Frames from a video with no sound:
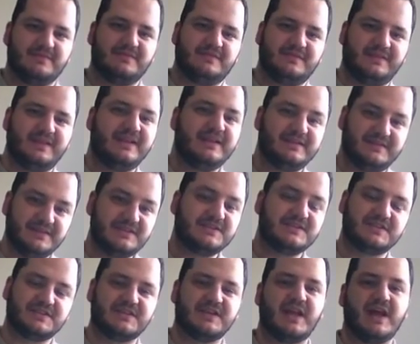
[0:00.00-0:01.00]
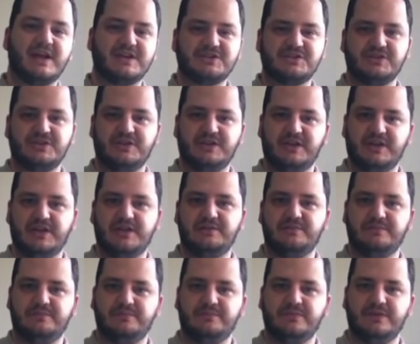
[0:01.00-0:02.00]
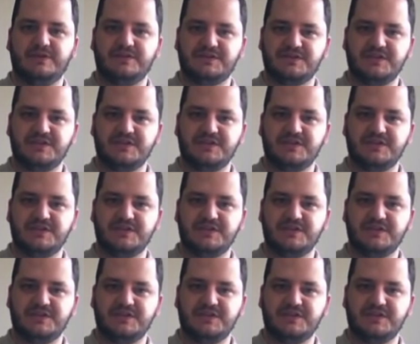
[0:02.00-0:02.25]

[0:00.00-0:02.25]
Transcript: this is actually in